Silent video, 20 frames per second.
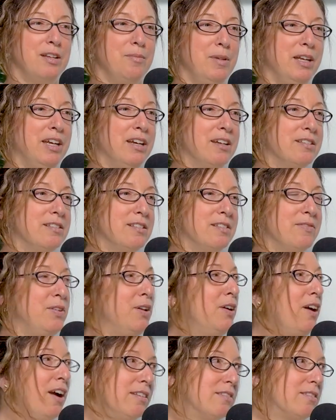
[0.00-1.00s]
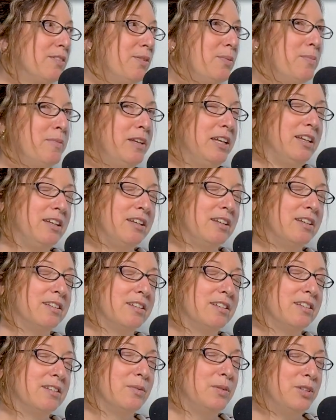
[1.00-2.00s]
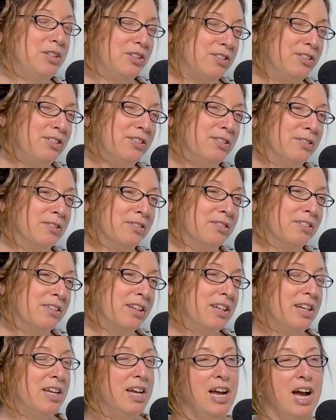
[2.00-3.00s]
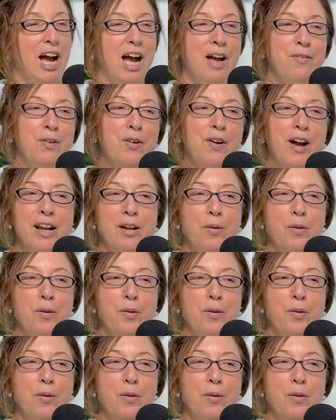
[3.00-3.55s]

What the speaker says: because if you guys know me, which you do, I have all kind of